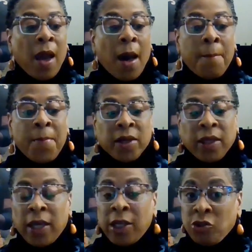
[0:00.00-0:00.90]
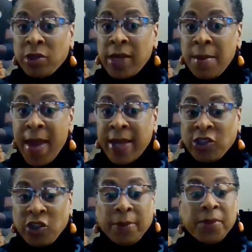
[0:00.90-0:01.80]
among the interesting
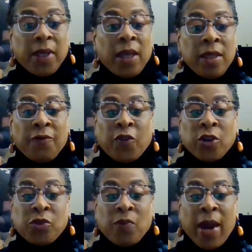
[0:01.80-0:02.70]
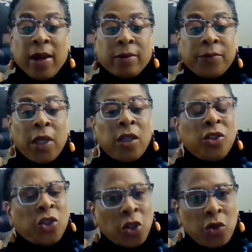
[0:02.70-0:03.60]
matchups in the first round,
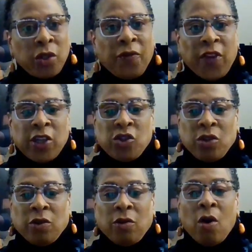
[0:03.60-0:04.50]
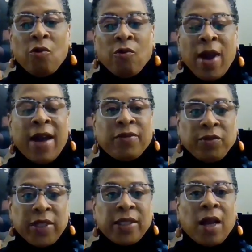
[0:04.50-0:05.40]
two divisional
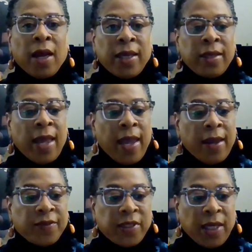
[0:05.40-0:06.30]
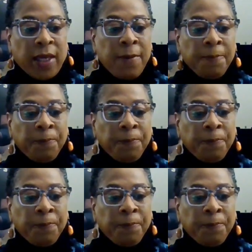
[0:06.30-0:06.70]
rivalries are in the AFC,